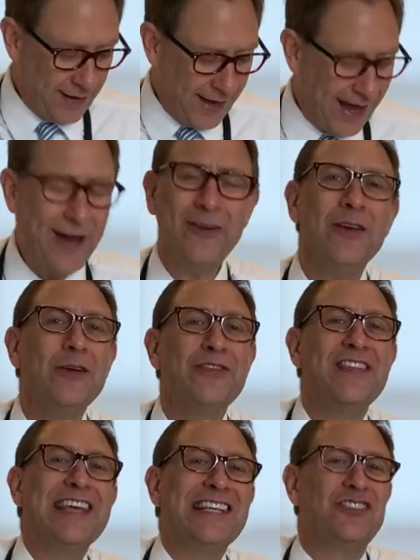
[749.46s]
How do you
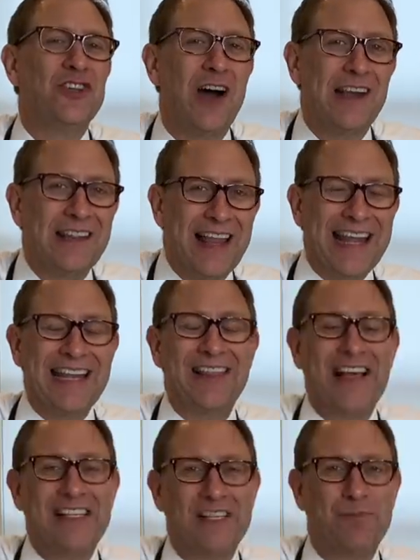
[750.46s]
think John Lennon
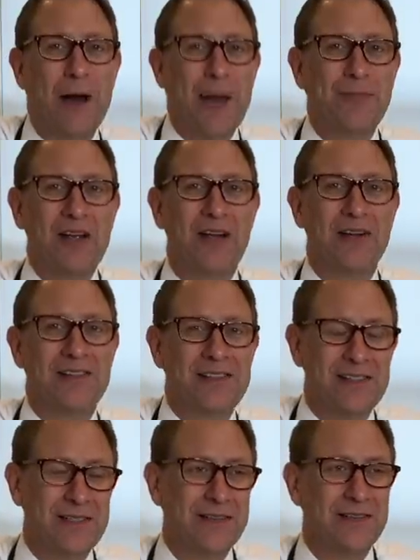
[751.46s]
likes his
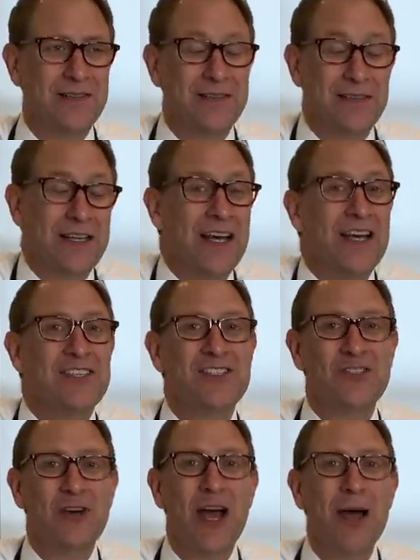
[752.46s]
Pop-Tarts?
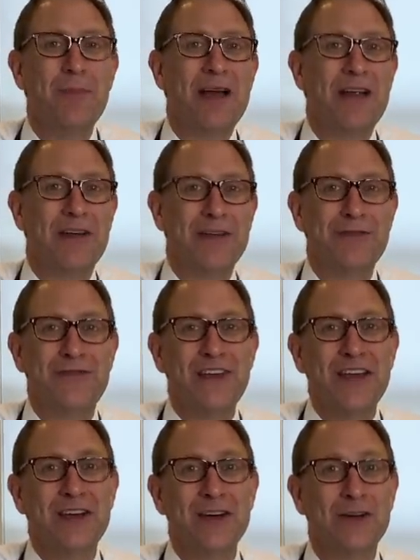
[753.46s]
Strawberry
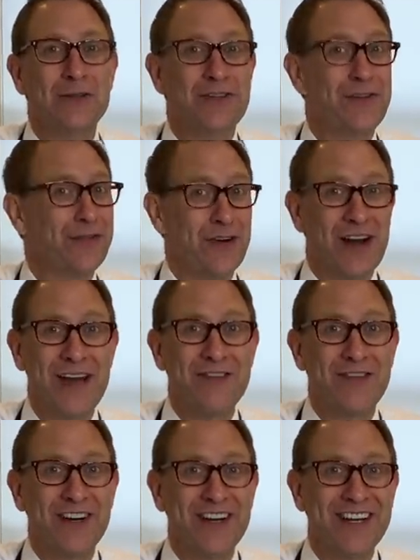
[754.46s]
filled
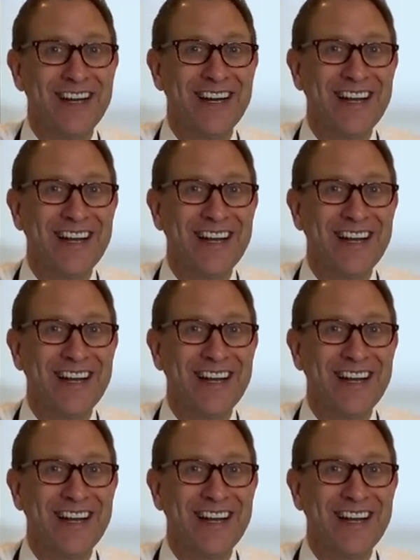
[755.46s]
forever.